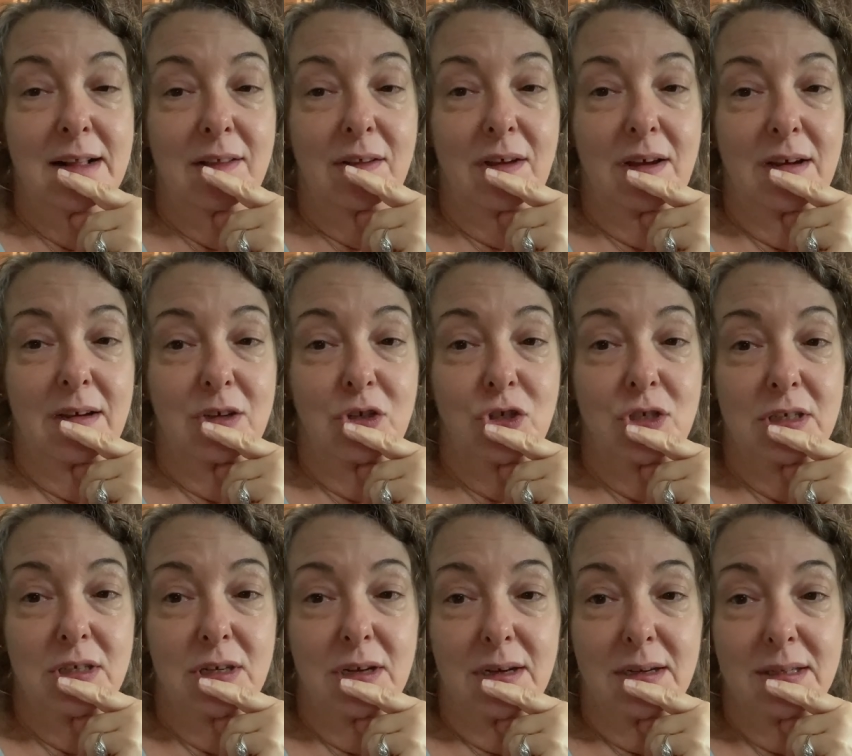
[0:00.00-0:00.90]
uh, she
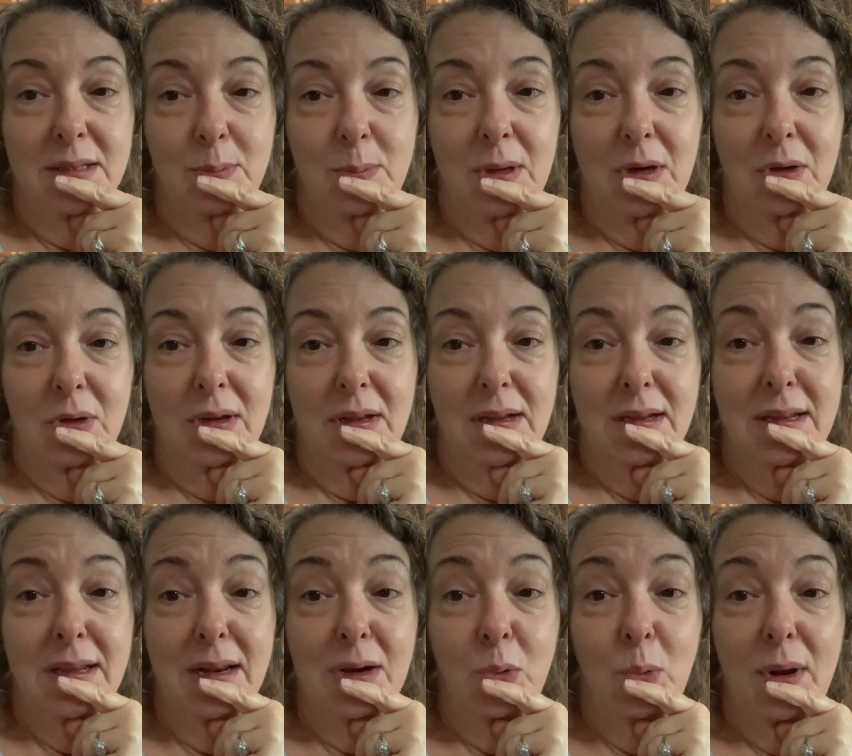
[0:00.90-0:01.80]
talks about a
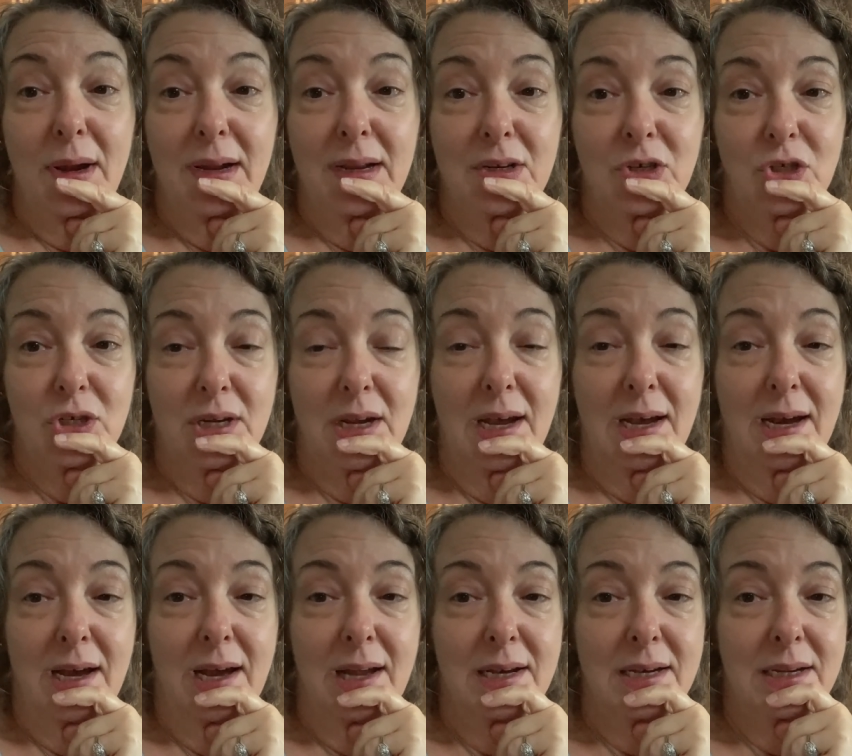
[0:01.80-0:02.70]
getaway she
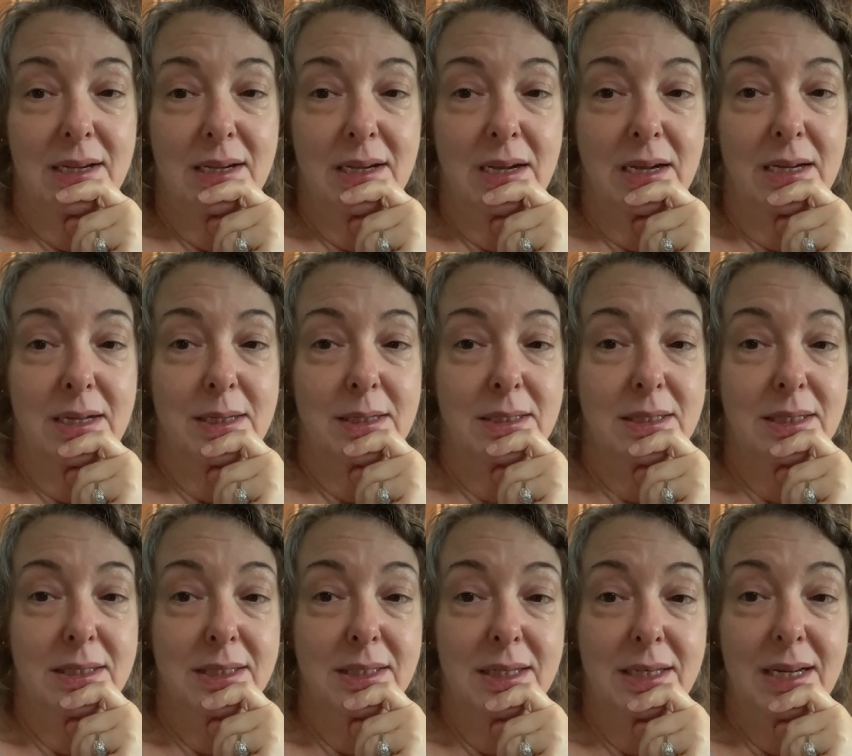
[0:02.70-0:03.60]
had, uh,
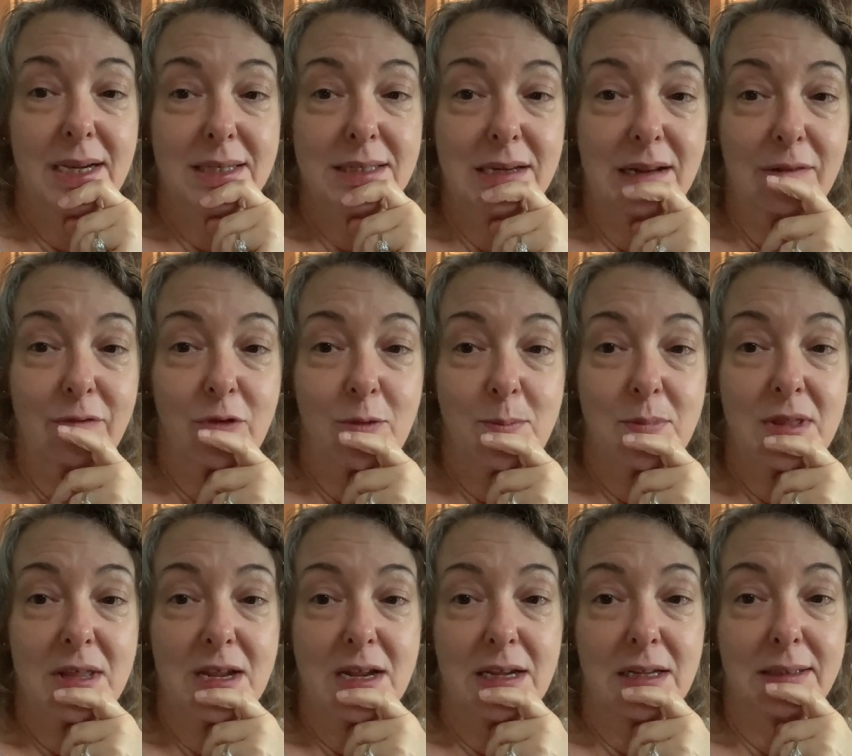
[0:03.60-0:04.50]
disconnecting from
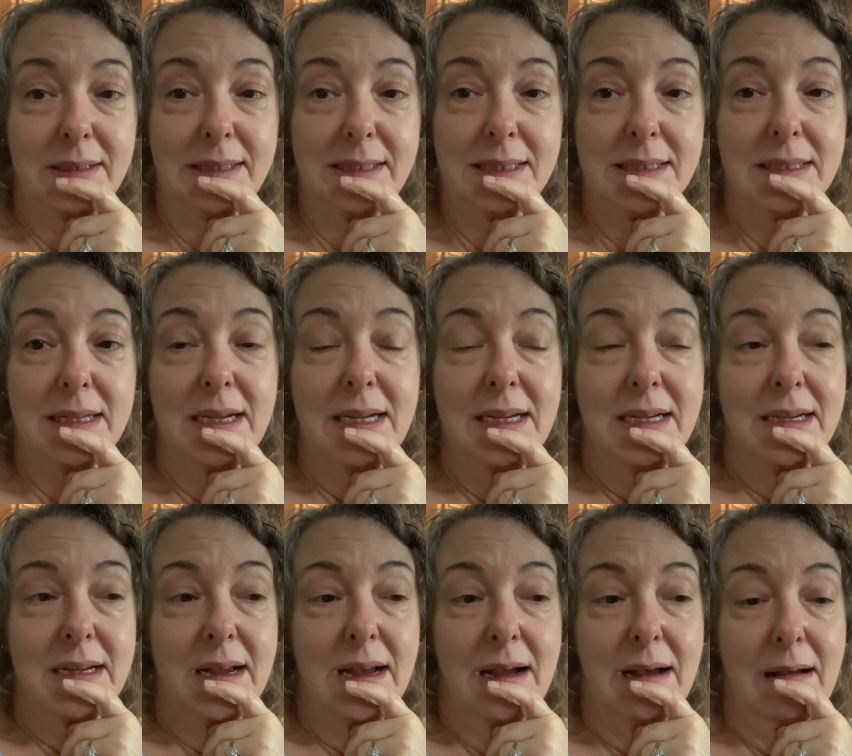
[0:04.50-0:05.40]
things,
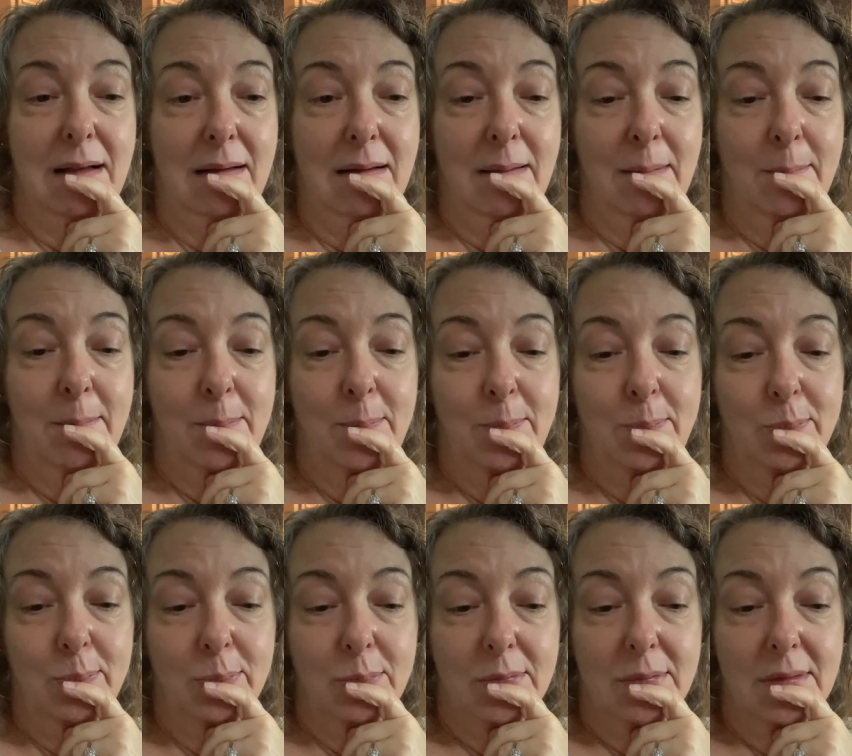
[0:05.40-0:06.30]
um...